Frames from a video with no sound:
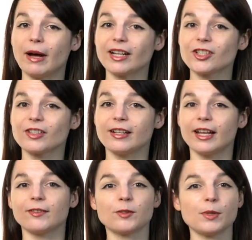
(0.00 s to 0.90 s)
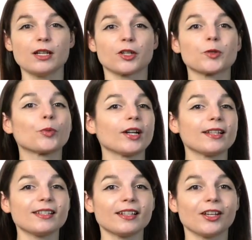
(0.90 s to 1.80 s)
Match the native speaker's
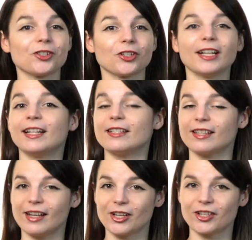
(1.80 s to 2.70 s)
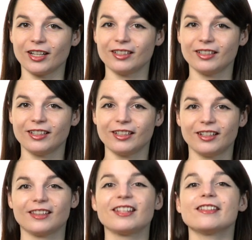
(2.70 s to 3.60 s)
pronunciation and intonation.
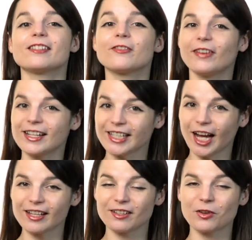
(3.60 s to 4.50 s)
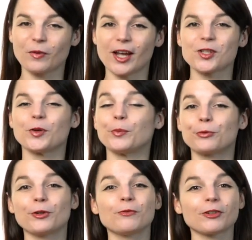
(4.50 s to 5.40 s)
This is a fantastic way to
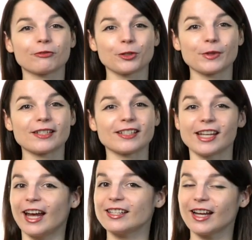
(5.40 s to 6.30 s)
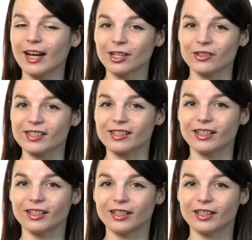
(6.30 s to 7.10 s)
improve your fluency and accuracy.